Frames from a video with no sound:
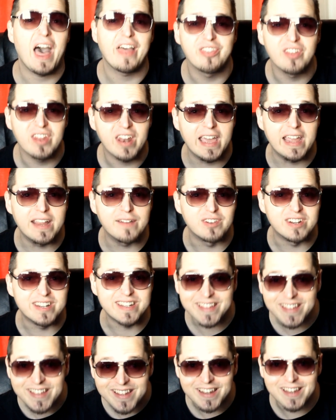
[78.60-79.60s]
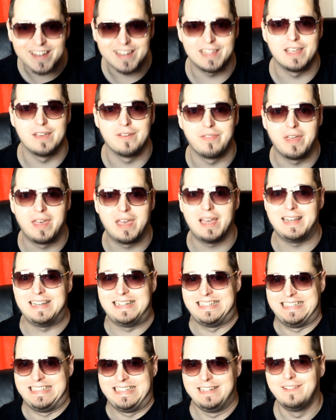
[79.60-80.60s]
Not that I ever did any of
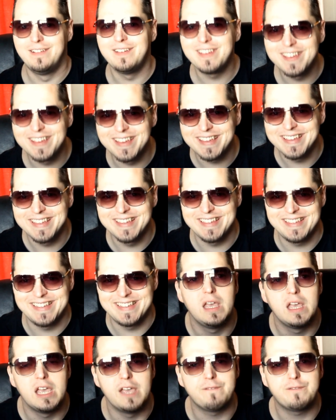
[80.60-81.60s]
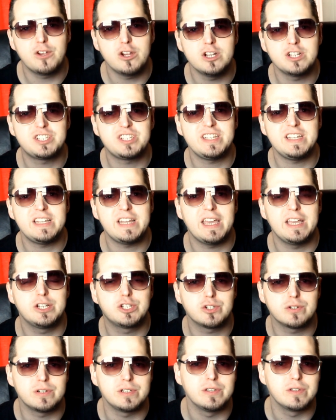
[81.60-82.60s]
that. If you're a
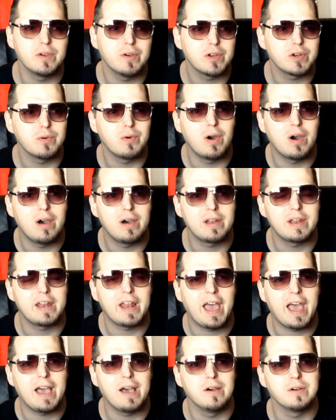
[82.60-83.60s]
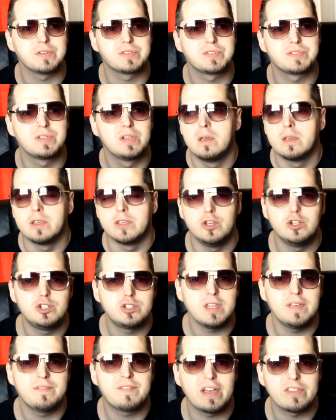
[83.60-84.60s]
teenager and you go to a haunted house,
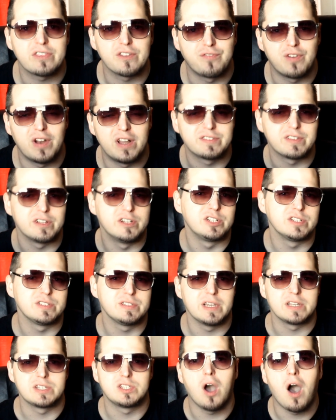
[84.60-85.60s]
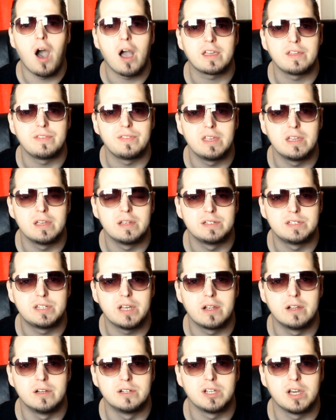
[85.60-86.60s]
usually you've got the friends that are just like talking the
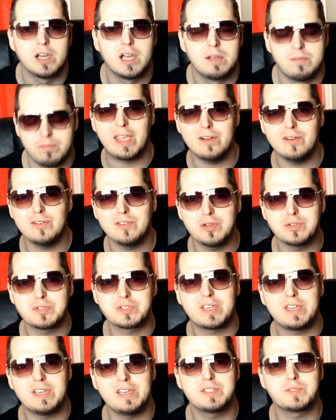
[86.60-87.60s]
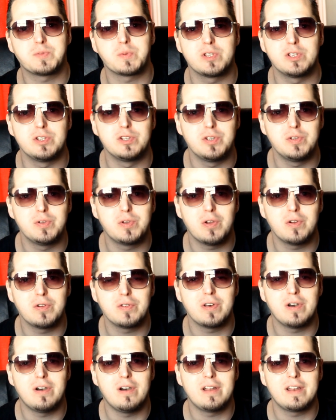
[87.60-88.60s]
entire time. Hear those kids when you do go
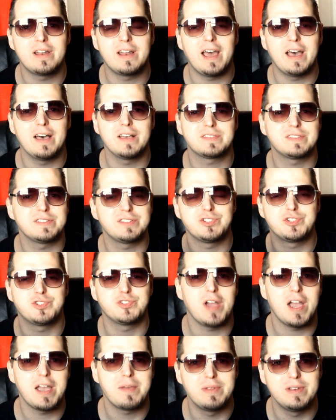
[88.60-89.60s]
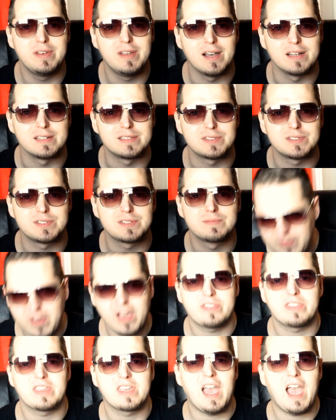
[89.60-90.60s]
to the haunted house and just drive me nuts. You
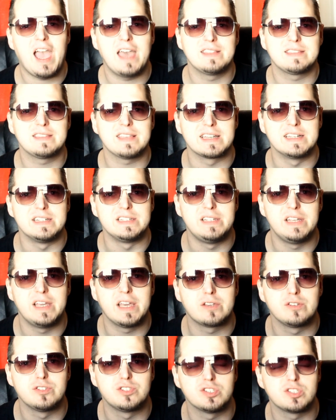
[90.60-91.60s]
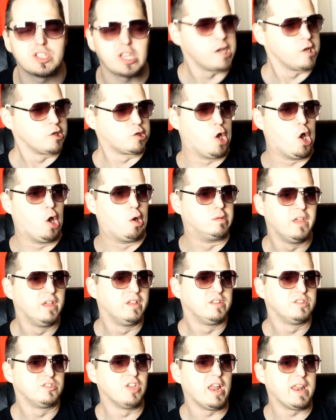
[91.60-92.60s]
got the guy that's like a dick who's just like, dude,
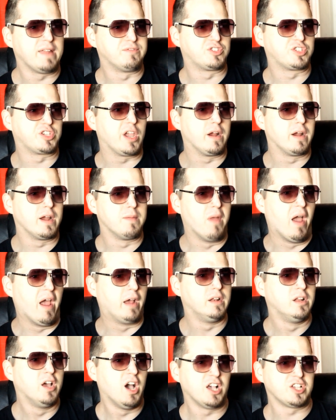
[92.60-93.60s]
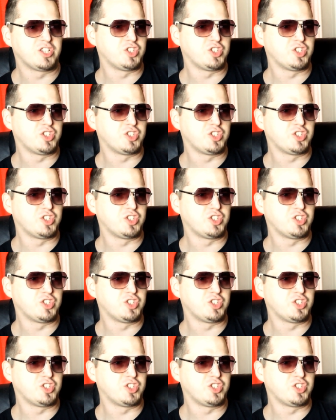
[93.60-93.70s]
it's not even scary, man.